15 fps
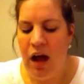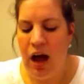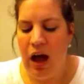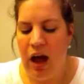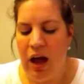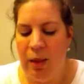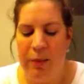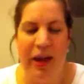
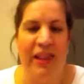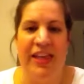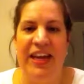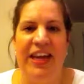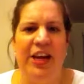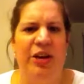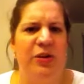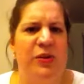I think
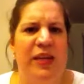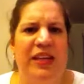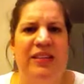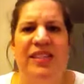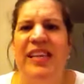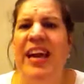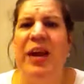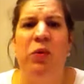it goes without
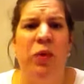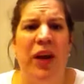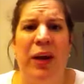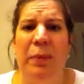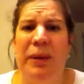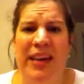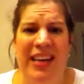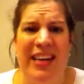saying
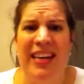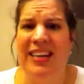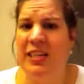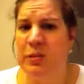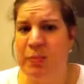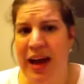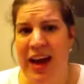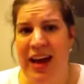Wikipedia
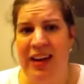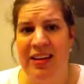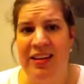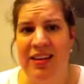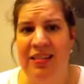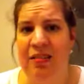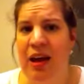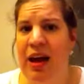is bad.
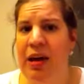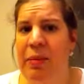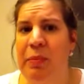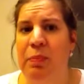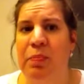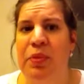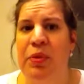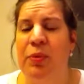
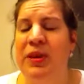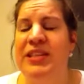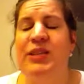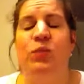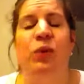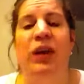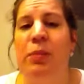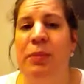The
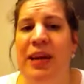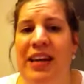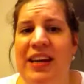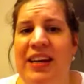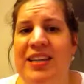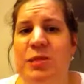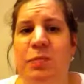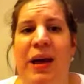reason
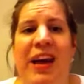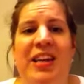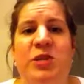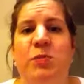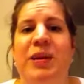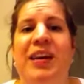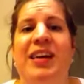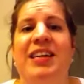Wikipedia is bad is
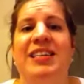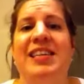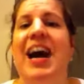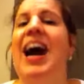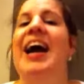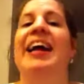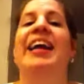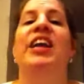because
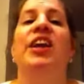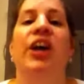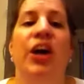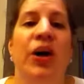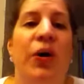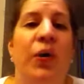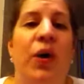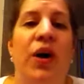I can
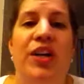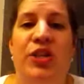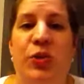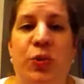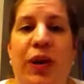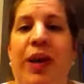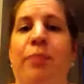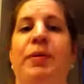go onto
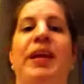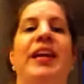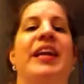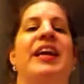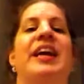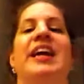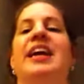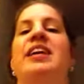
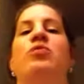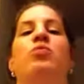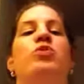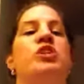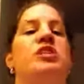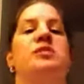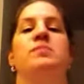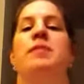Wikipedia and
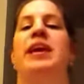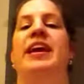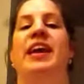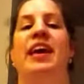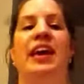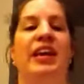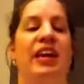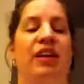just
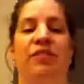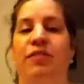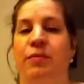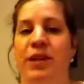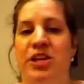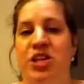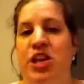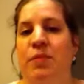make any
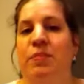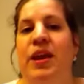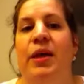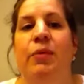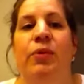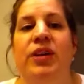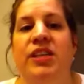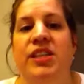information up that I
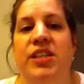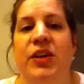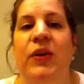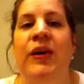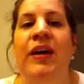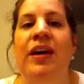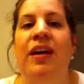want to.